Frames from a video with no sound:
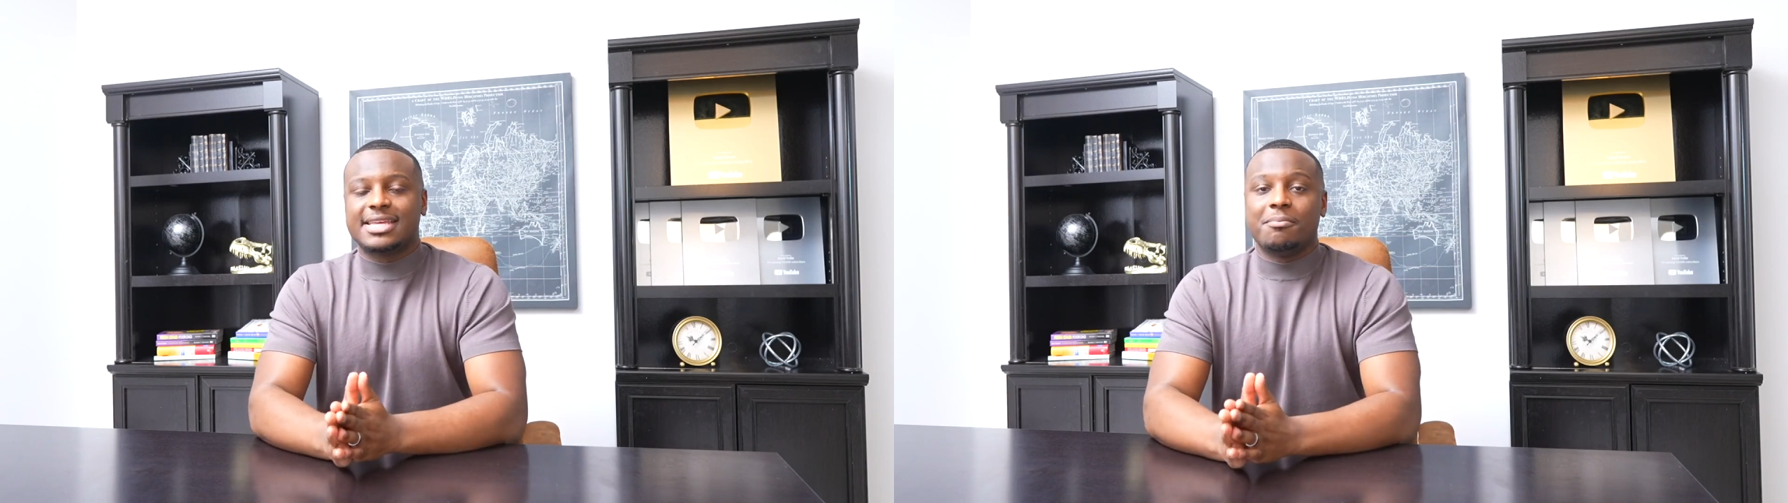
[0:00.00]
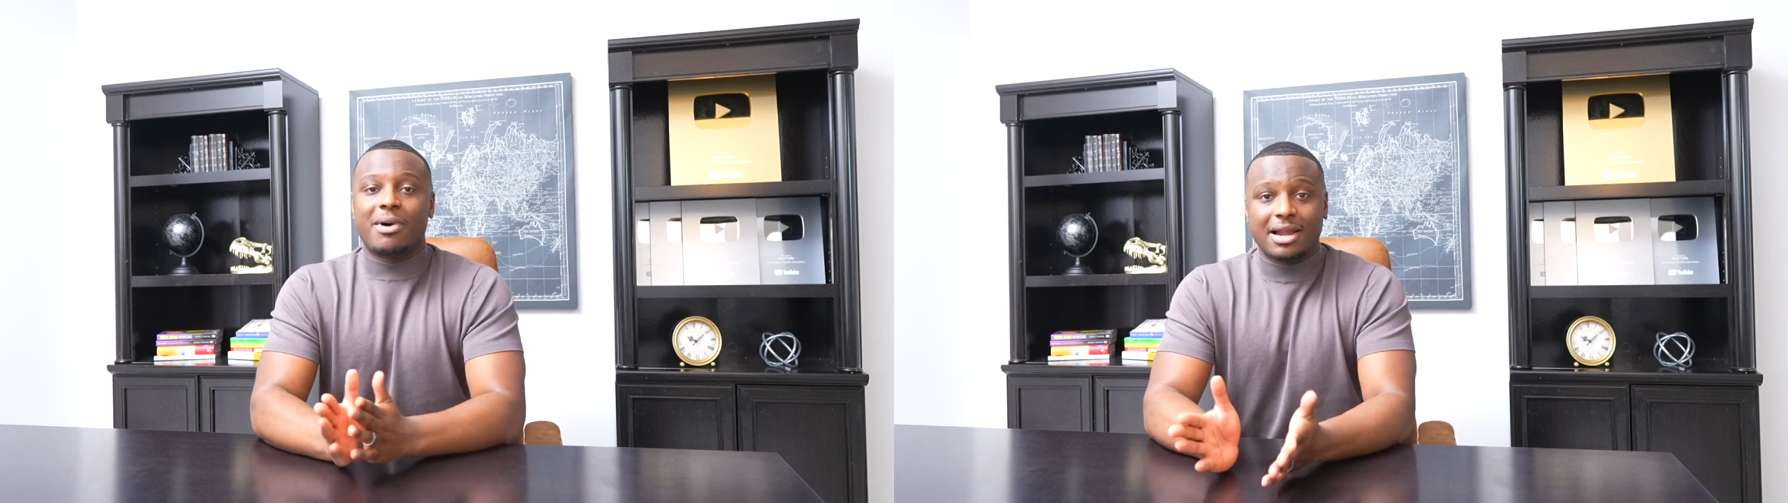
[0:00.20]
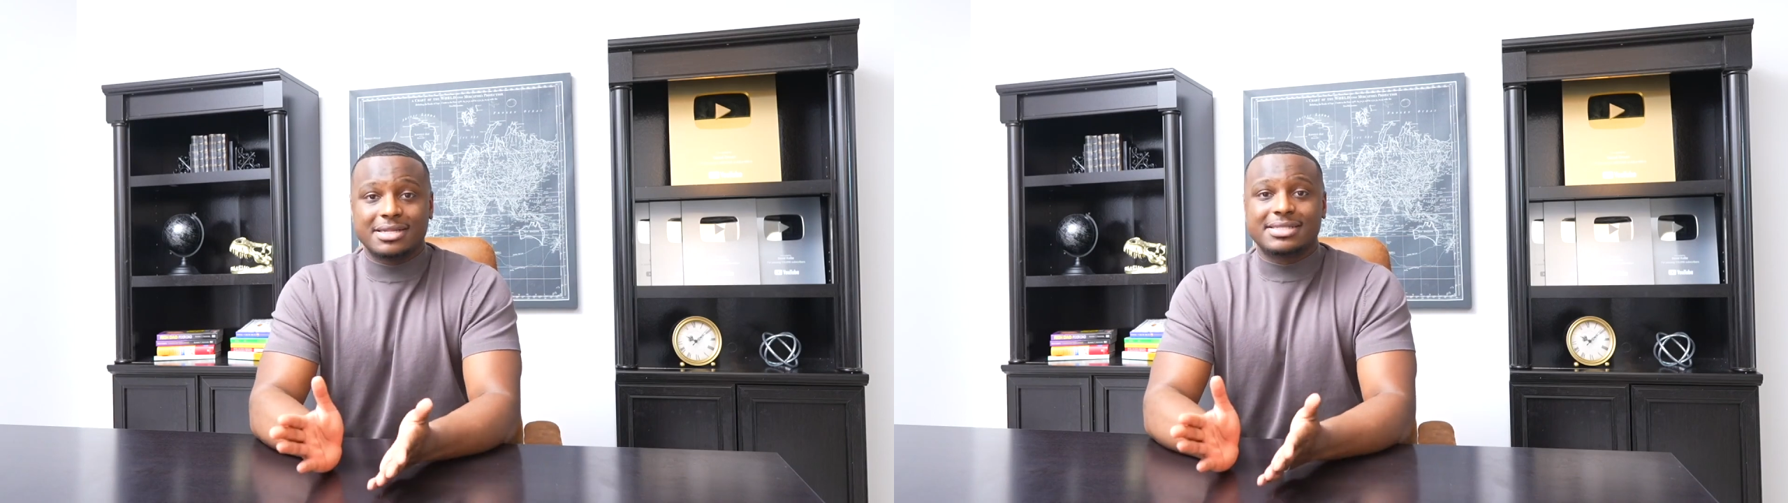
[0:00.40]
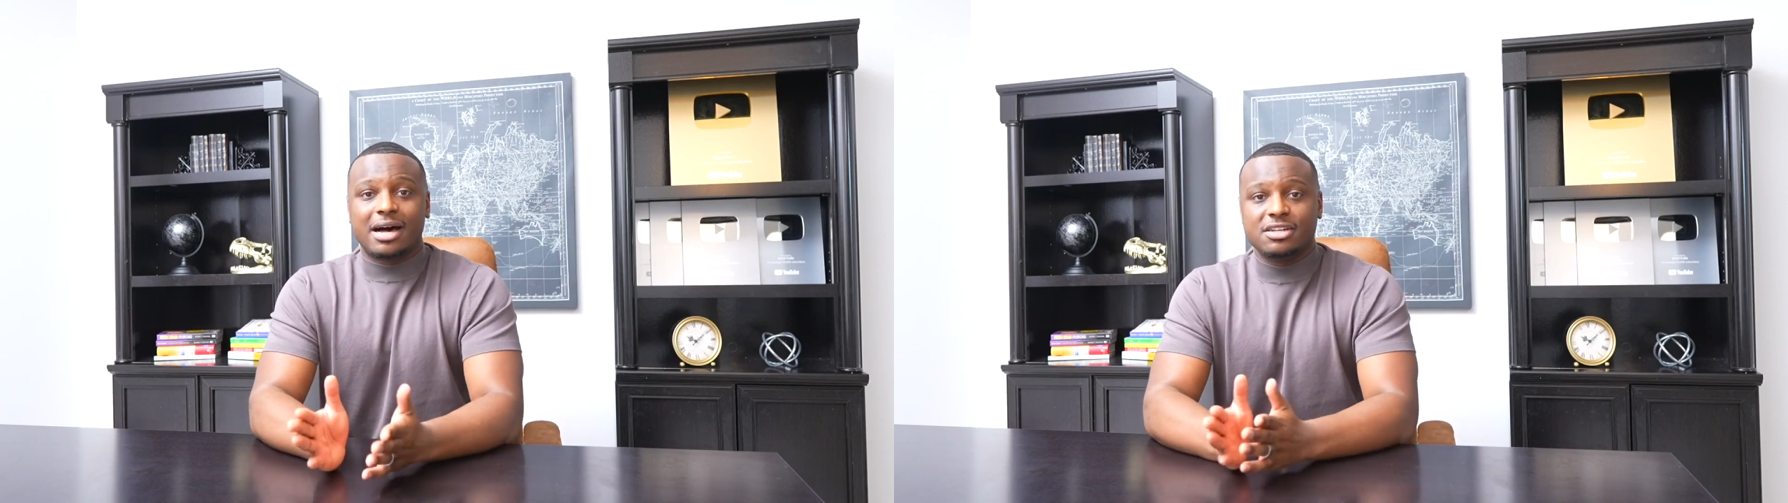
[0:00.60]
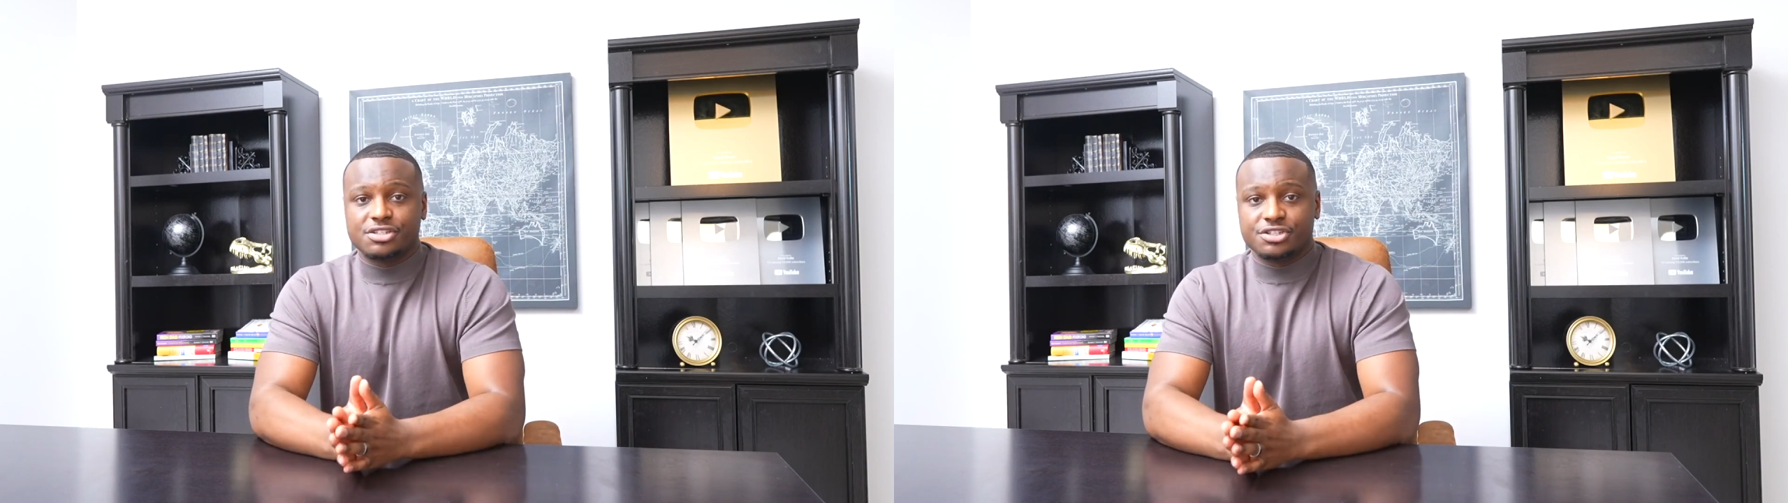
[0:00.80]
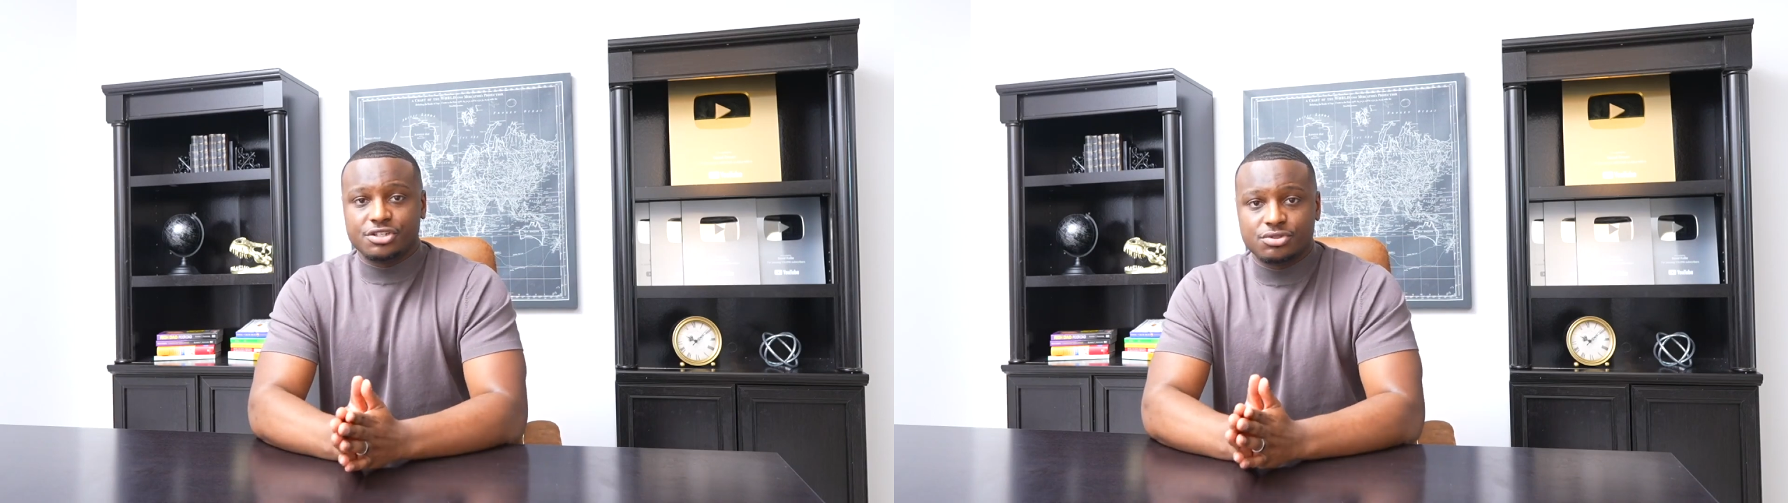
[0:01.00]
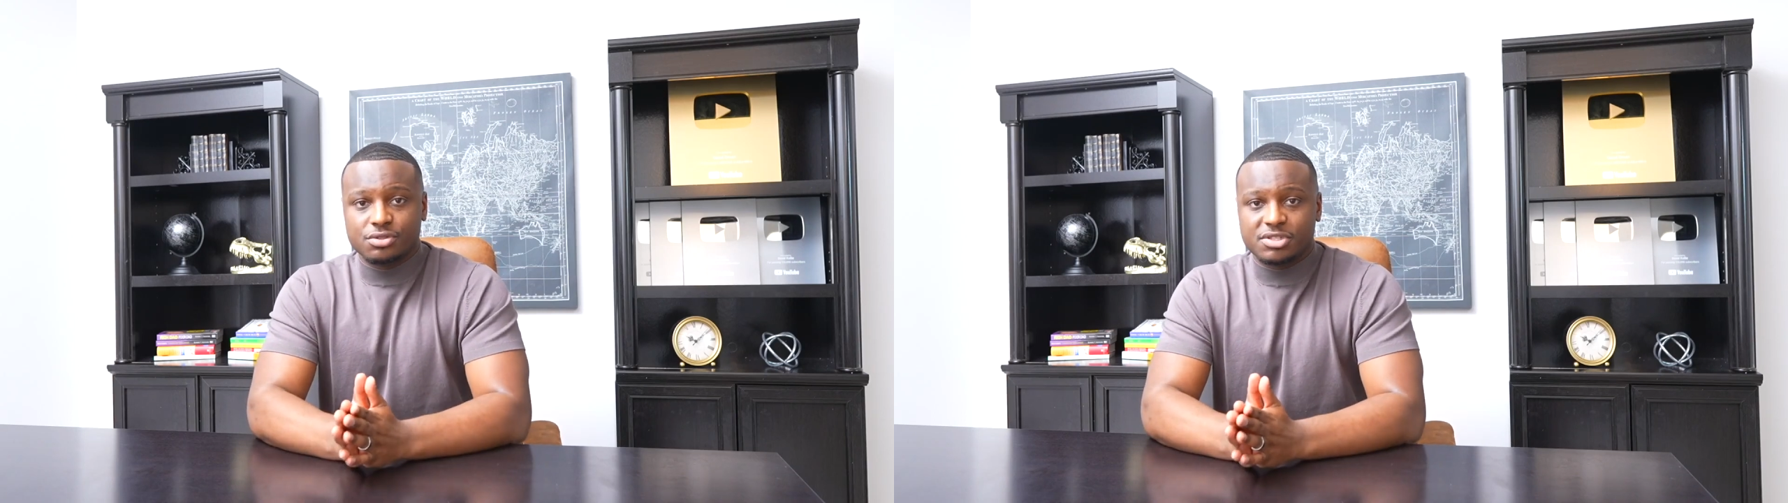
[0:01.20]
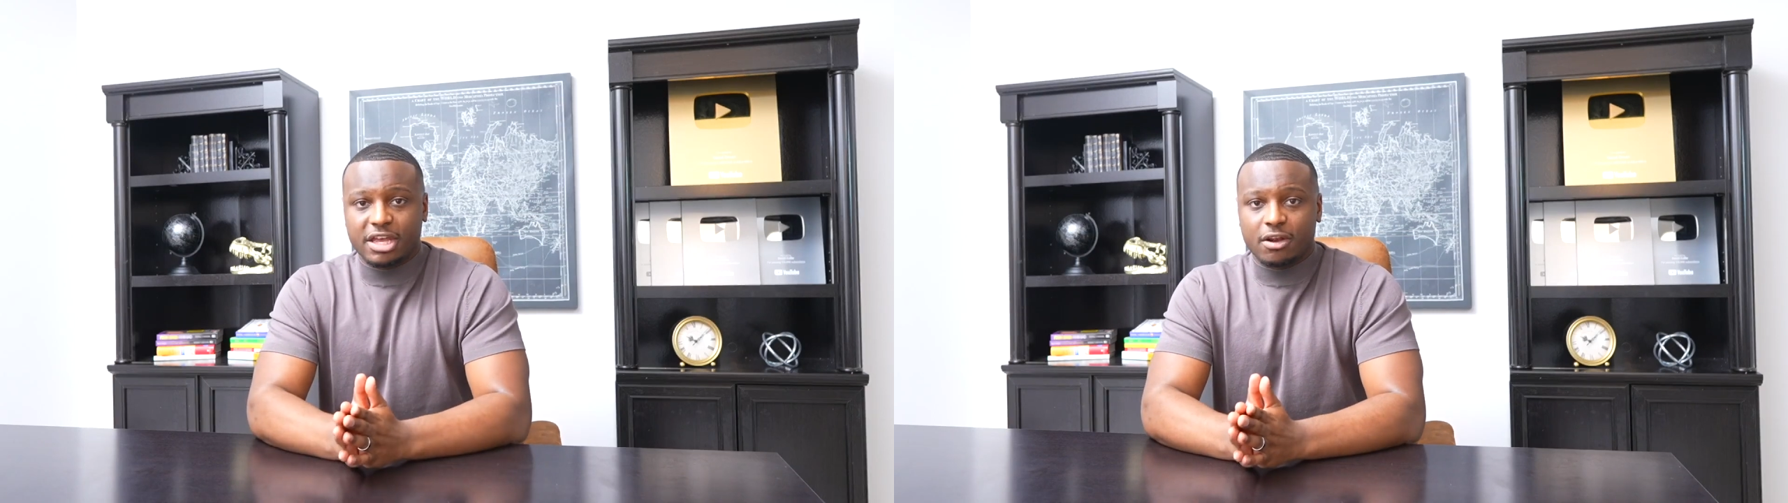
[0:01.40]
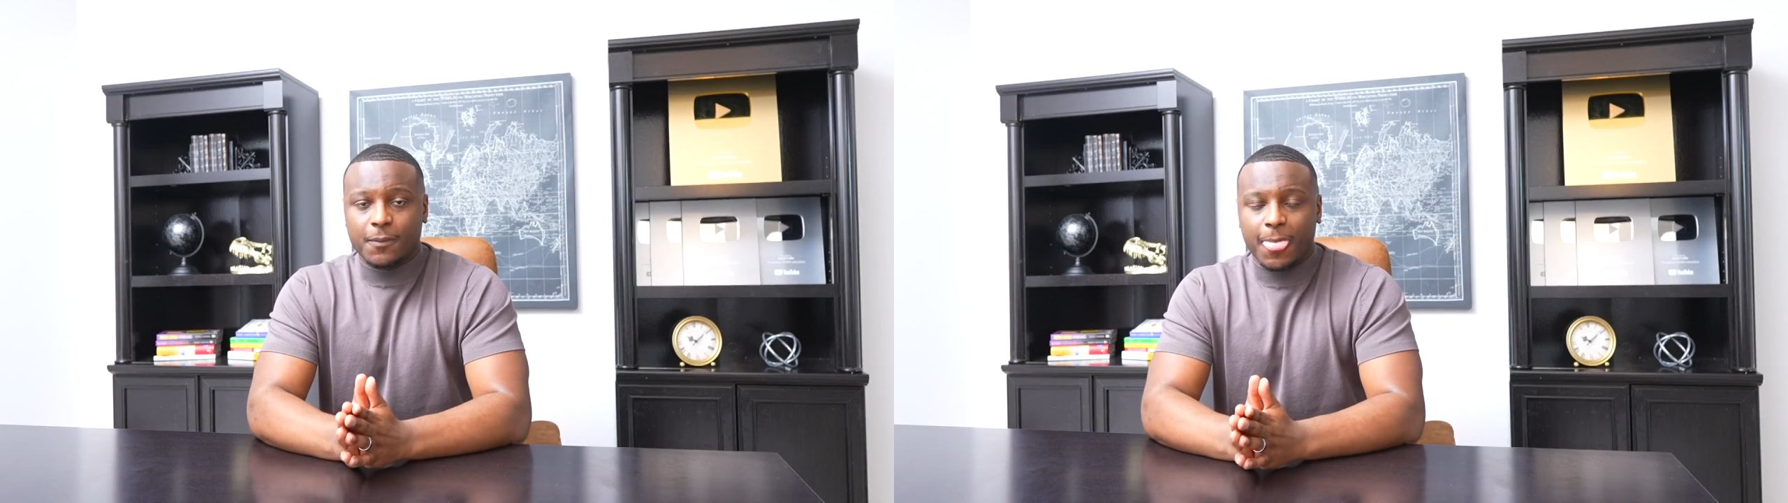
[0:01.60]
can monetize your YouTube channel.